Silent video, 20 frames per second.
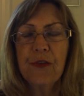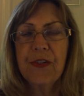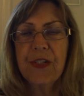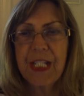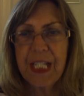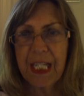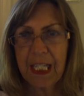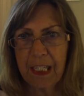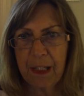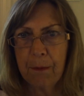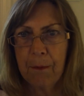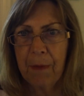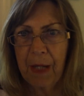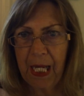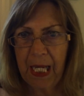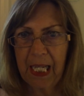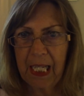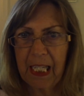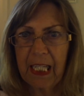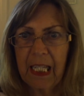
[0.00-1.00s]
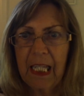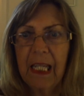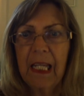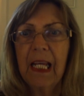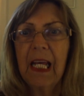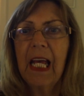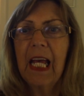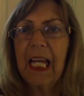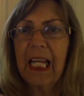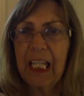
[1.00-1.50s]
did make
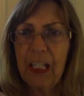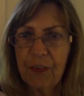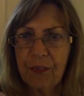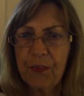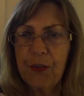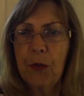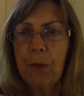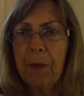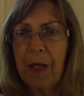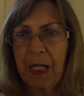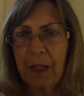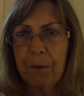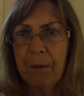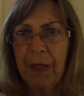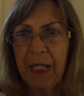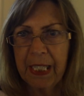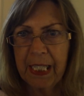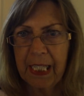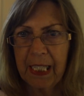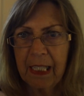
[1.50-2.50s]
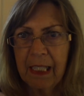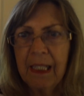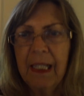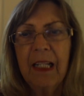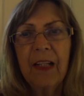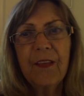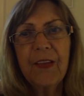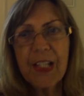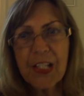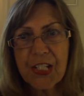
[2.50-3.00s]
if you made money.
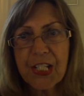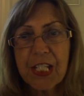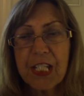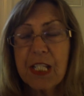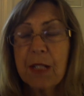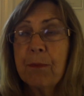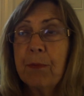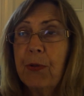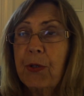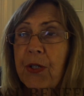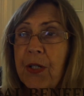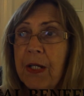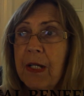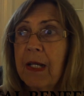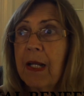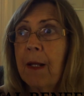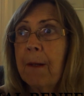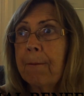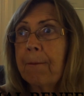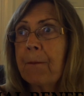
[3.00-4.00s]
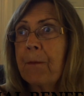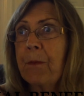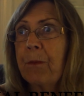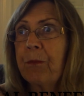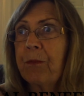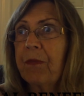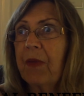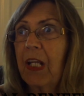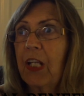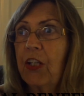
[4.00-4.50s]
This is important.
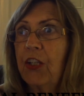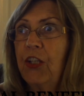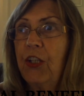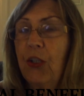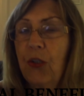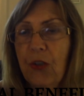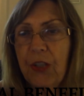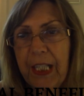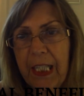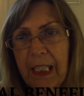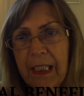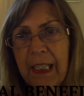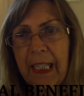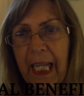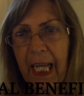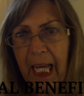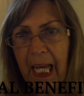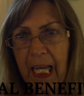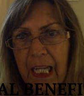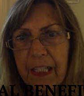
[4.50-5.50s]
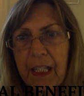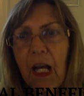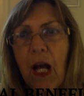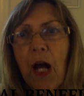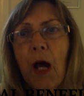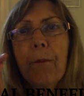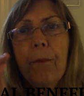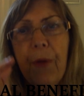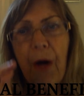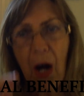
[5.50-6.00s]
You can get
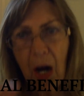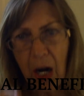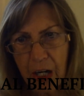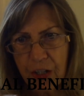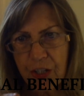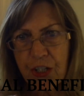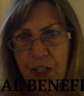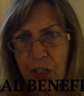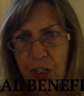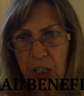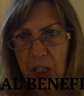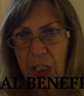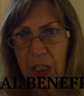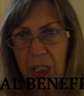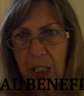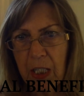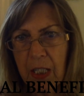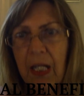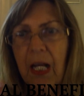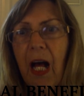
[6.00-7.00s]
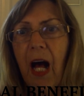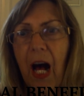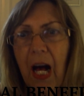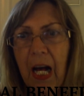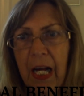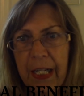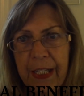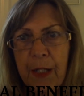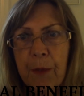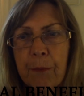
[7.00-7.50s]
partial
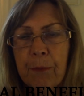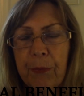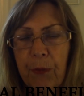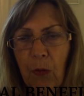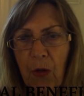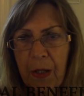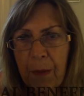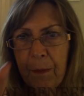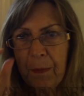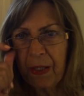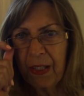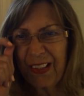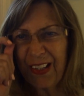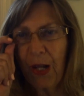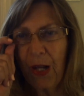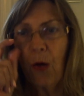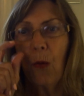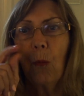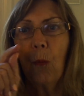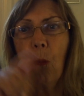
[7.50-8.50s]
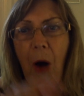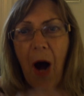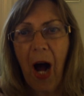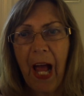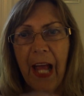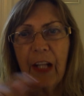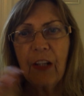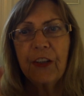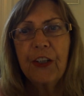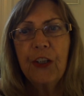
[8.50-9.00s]
unemployment
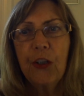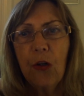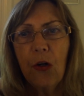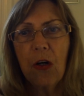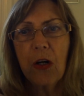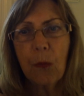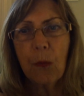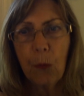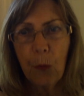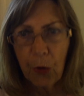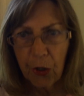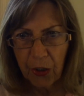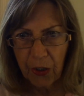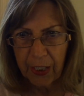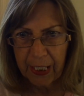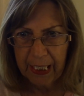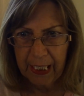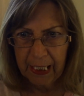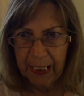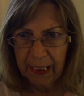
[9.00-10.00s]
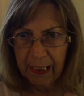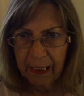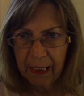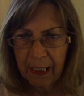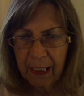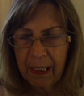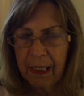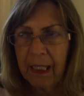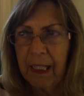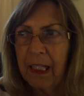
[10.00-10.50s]
while you're working.
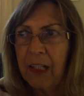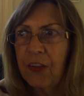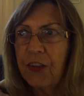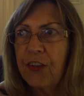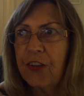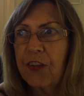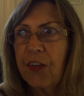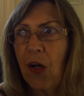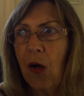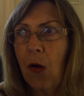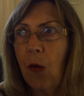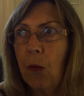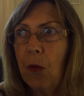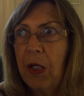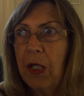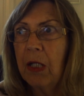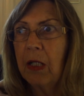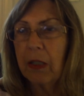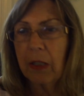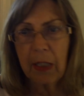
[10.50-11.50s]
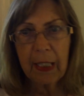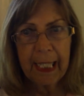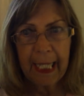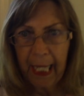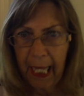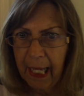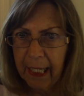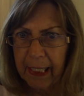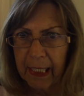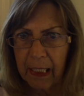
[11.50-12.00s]
So
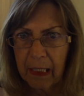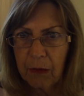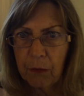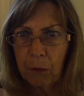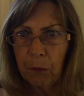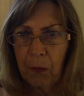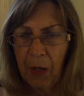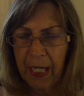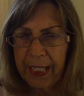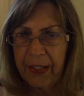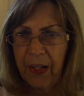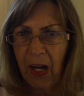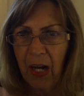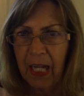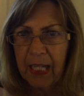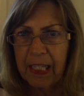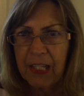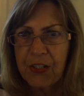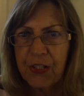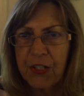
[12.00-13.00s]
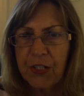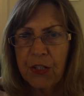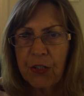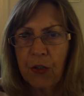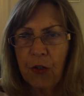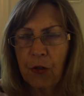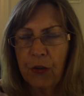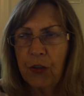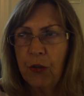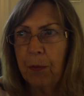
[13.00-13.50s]
get it. Why not? It's,
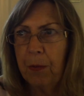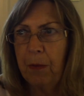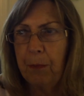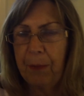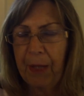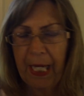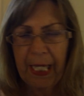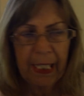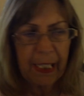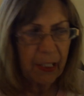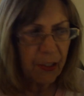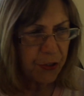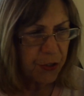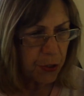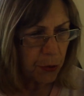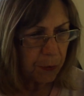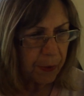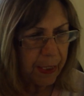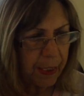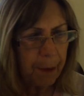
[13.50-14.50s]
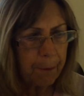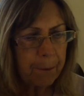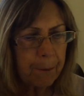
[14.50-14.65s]
you've been paying into it.